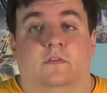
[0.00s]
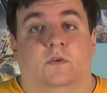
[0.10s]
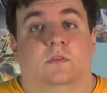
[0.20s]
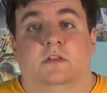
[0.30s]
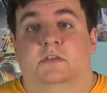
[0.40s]
the
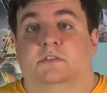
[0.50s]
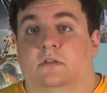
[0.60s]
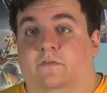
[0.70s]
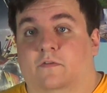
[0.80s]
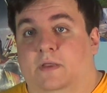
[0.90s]
only
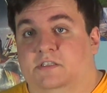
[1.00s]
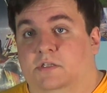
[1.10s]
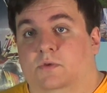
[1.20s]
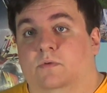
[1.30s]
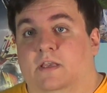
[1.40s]
additional
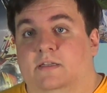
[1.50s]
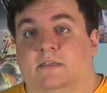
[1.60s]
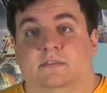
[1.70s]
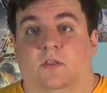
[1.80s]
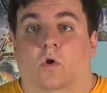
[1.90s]
information you get
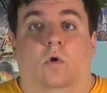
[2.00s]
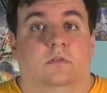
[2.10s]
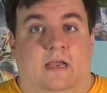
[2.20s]
is the hold